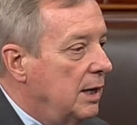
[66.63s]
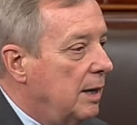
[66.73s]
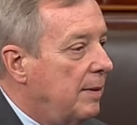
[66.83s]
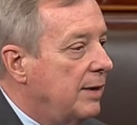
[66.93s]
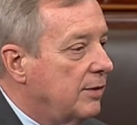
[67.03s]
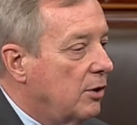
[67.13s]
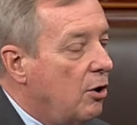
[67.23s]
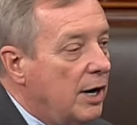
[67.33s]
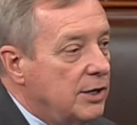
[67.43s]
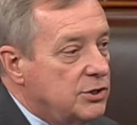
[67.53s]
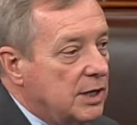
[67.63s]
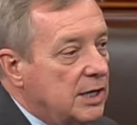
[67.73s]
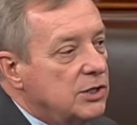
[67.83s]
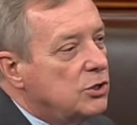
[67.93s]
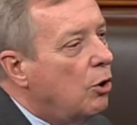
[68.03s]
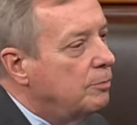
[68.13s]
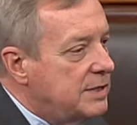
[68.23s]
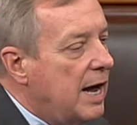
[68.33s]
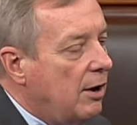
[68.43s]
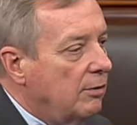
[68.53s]
about the carnage in his
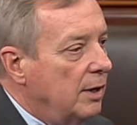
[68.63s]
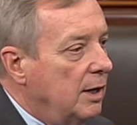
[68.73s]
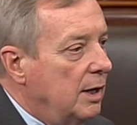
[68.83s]
hometown